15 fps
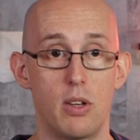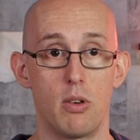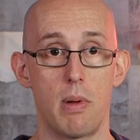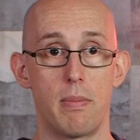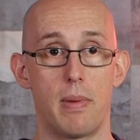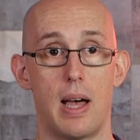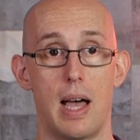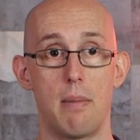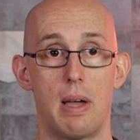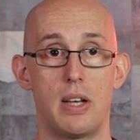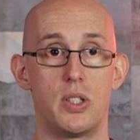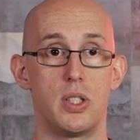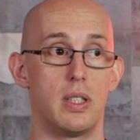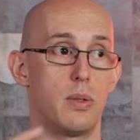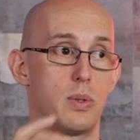You remember I
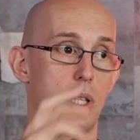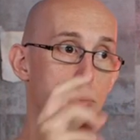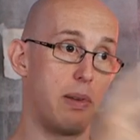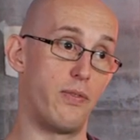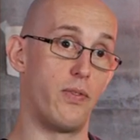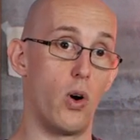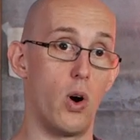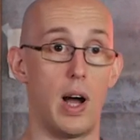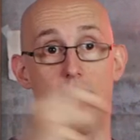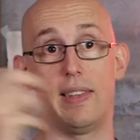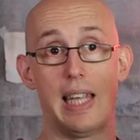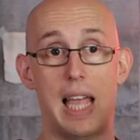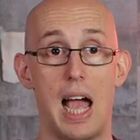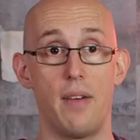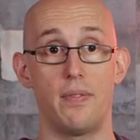mentioned there's the before and
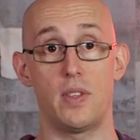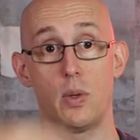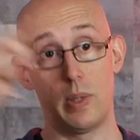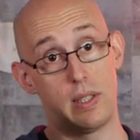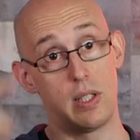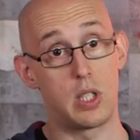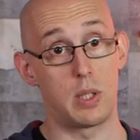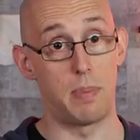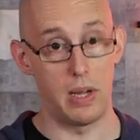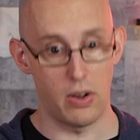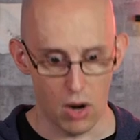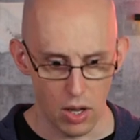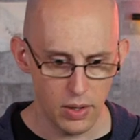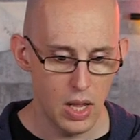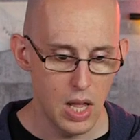the after with the spinner
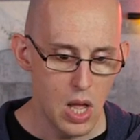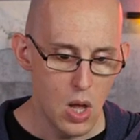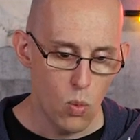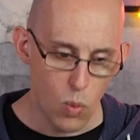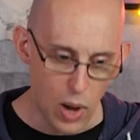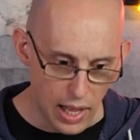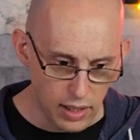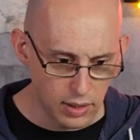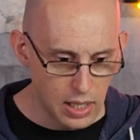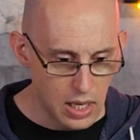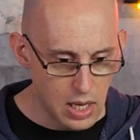on? Well,